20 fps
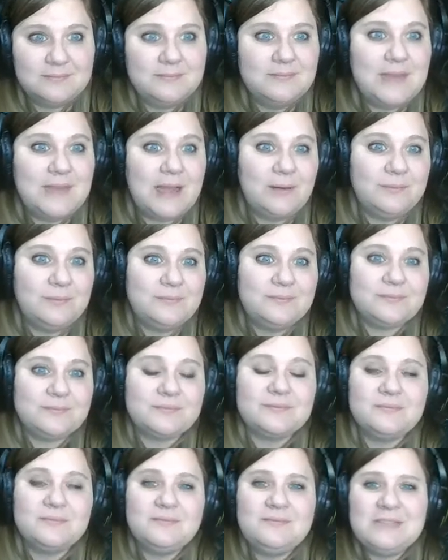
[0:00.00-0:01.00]
Now,
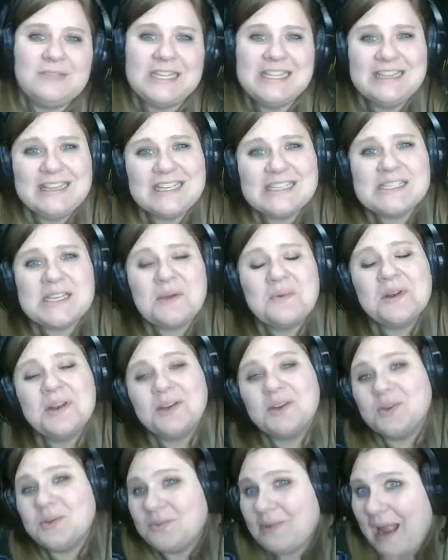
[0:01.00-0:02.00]
let's say I want to
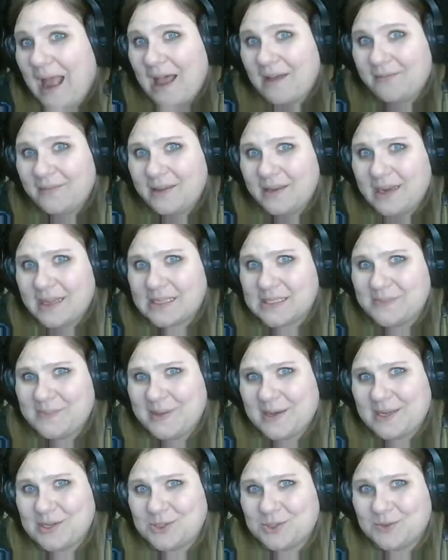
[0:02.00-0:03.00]
graph an
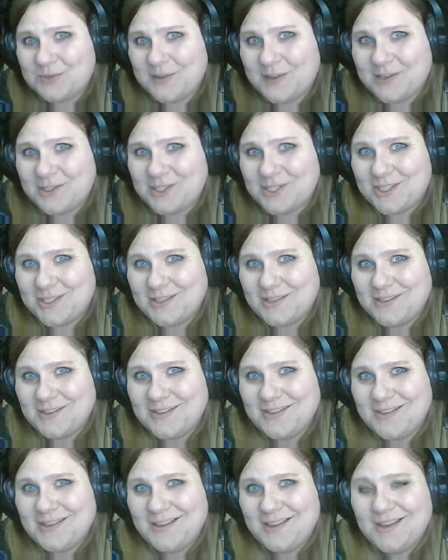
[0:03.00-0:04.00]
exponential function.
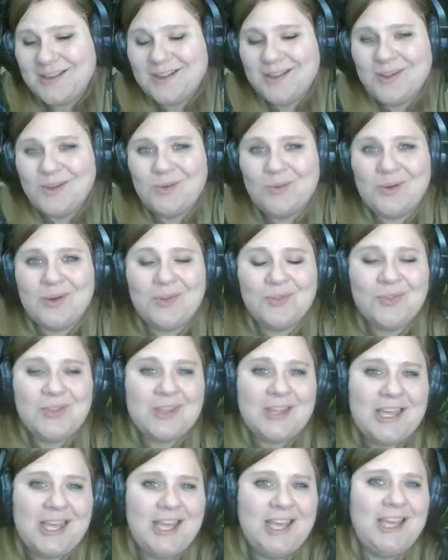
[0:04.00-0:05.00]
Well, the
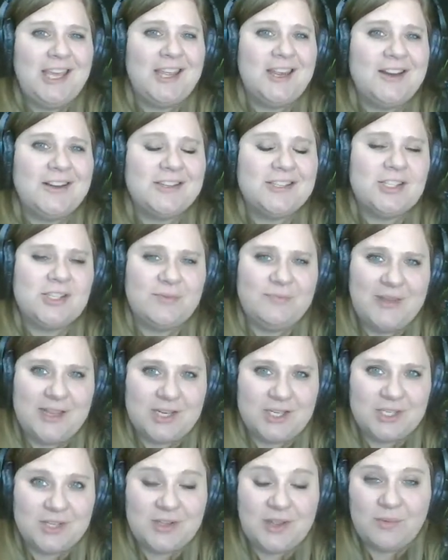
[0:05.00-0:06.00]
key here is to make
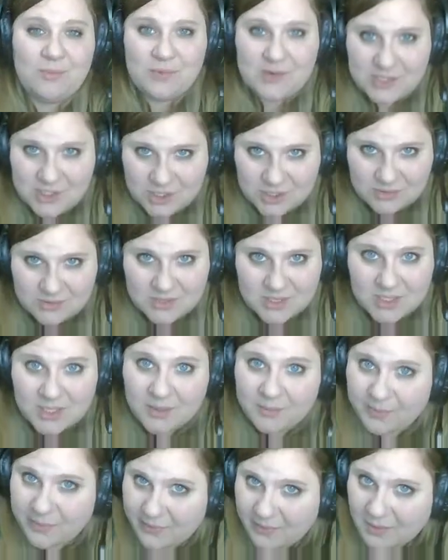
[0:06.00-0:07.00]
sure that we choose an
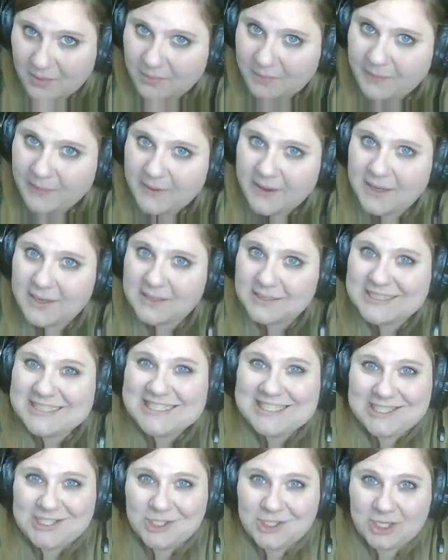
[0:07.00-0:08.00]
appropriate
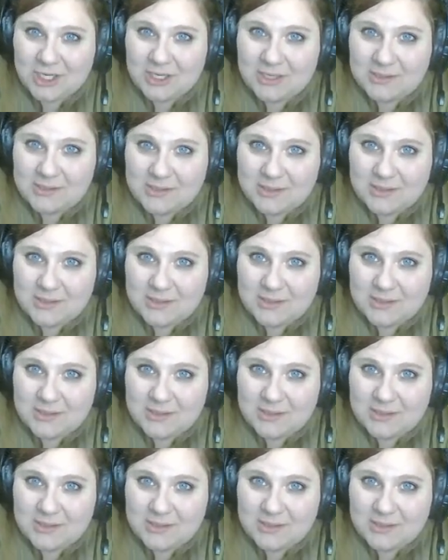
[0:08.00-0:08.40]
t-chart.